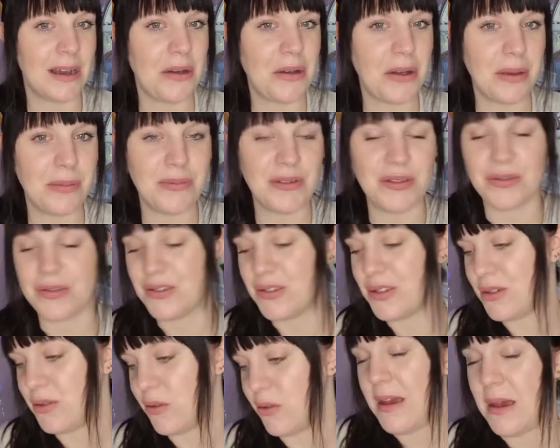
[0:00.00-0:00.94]
I'm not
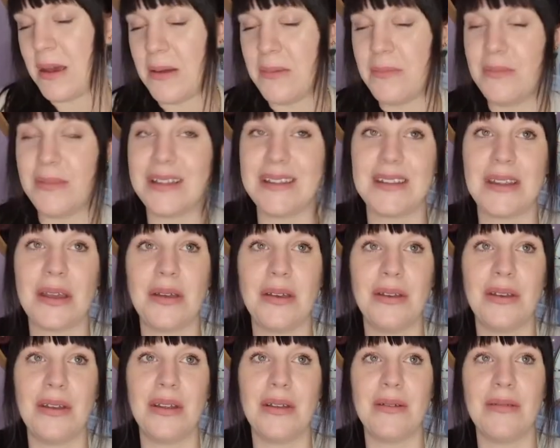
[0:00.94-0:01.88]
sure. So
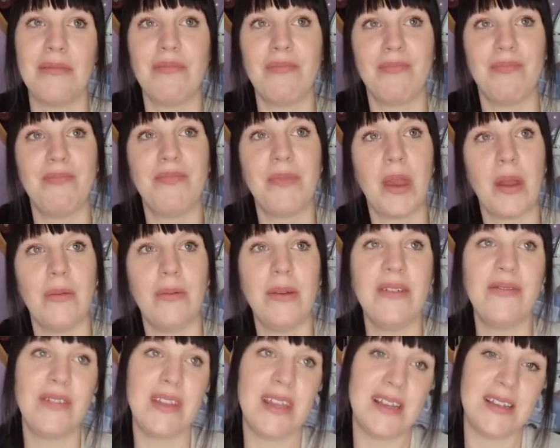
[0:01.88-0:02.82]

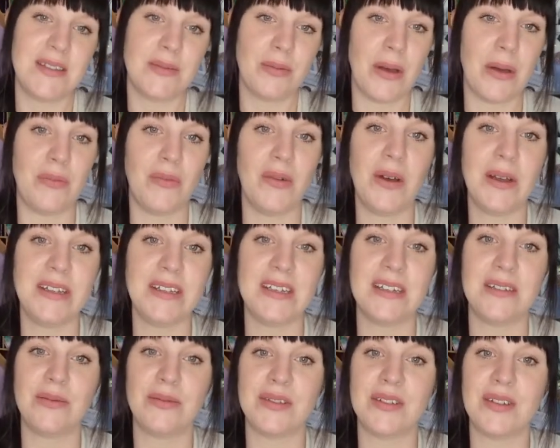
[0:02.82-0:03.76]
with this one, what I
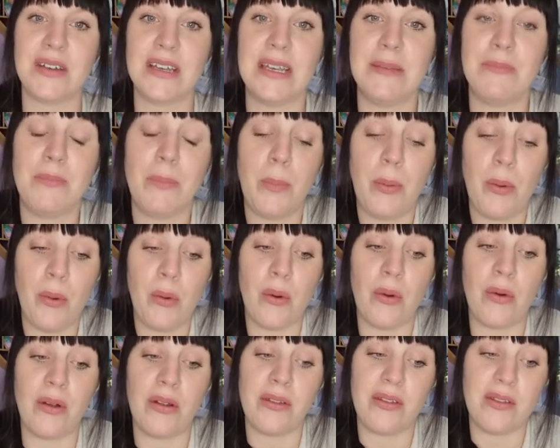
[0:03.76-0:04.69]
did was I bought
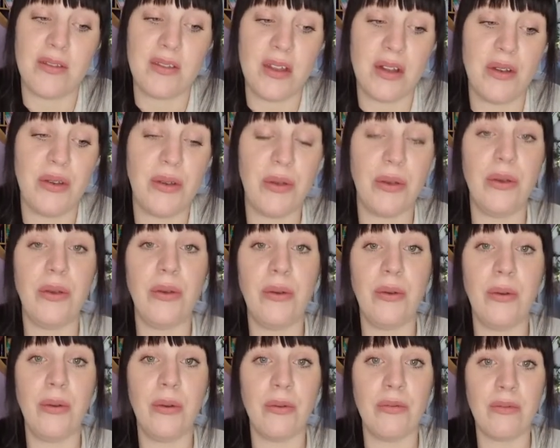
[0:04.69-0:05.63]
the
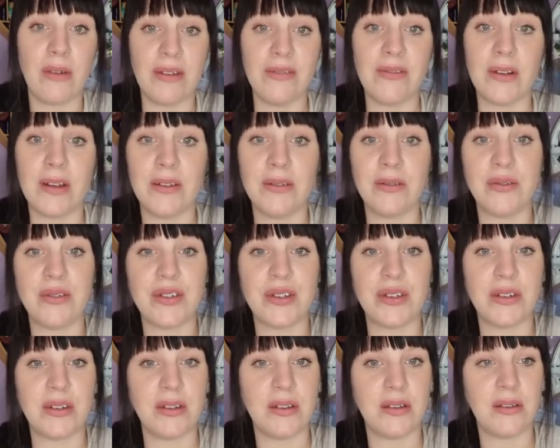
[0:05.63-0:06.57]
new
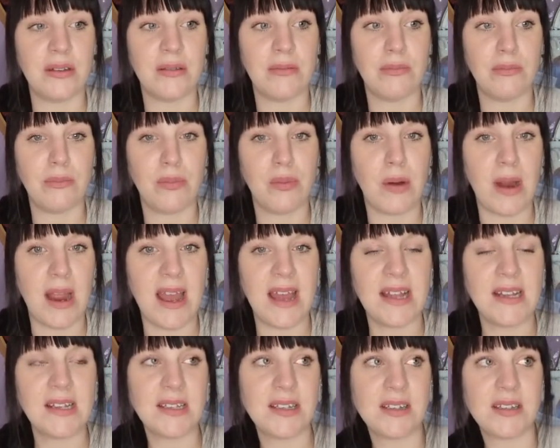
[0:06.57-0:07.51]
Revolution
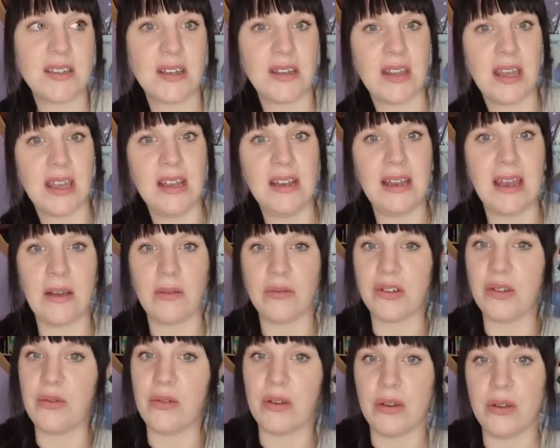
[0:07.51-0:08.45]
brand. So they now
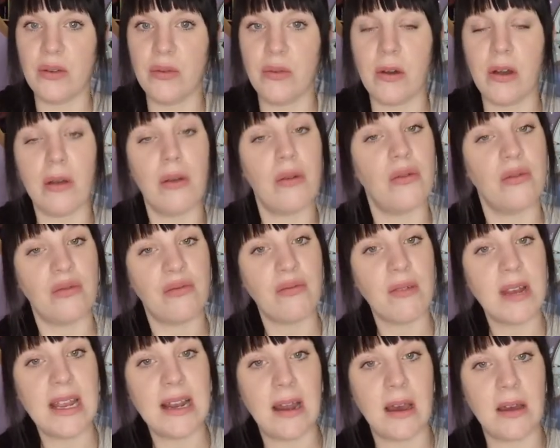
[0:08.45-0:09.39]
do a new one called
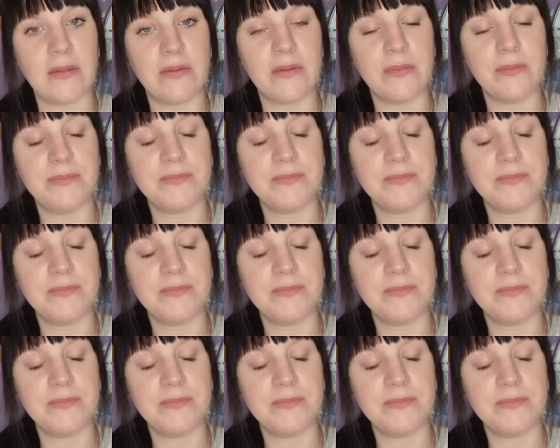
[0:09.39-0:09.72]
Relove.